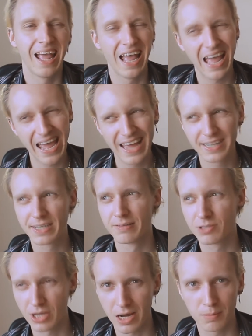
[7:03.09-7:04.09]
and
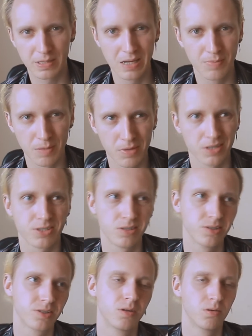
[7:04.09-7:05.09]
to help keep the
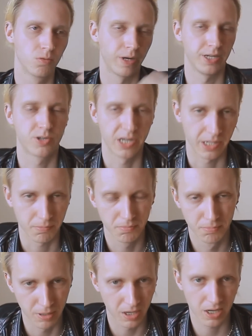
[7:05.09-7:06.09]
muscles, weight training.
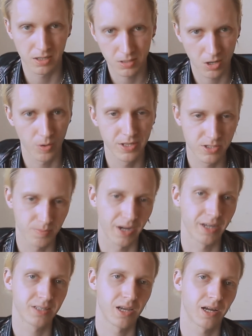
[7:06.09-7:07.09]
But I'll go into my
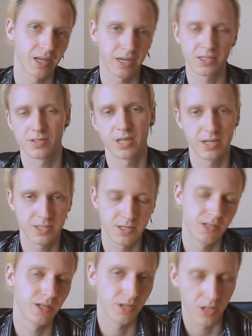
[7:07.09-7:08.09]
exact exercise in
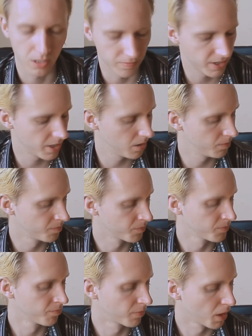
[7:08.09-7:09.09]
another video.
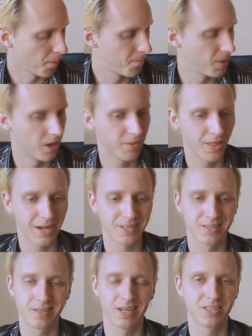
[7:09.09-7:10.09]
But
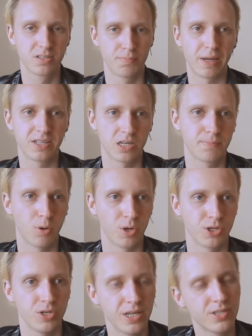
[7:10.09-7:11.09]
that's the basic
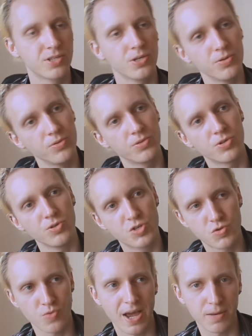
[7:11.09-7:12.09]
point. You need to
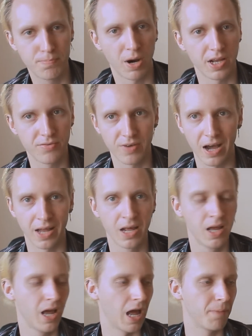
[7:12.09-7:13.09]
shred body fat.
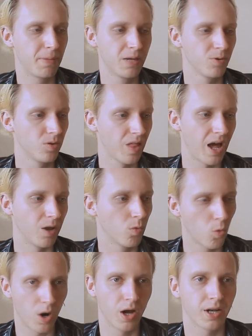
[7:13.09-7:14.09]
And people that
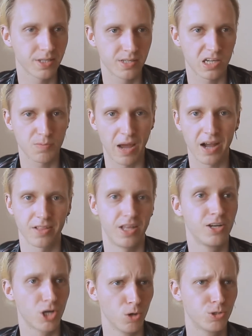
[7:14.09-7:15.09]
want a six pack and
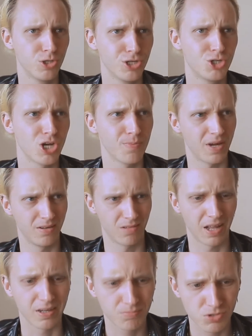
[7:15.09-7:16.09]
then go to the gym and
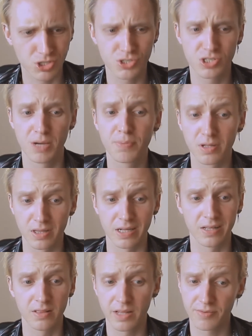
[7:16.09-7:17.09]
like just
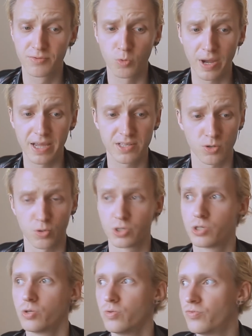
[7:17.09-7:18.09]
typically lift weights or
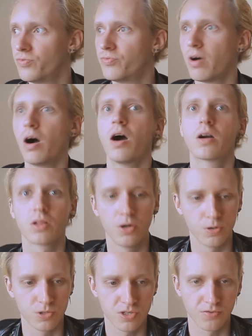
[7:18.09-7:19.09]
do fog
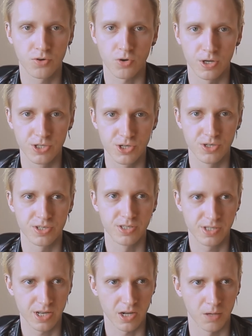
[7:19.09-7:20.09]
loads of crunches and
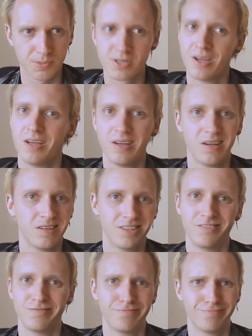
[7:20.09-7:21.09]
sit-ups,
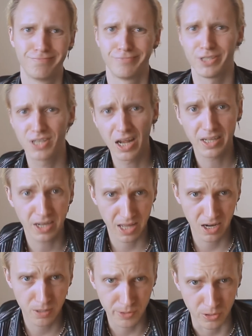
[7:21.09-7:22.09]
it's not gonna
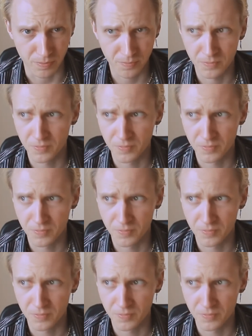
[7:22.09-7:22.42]
help you.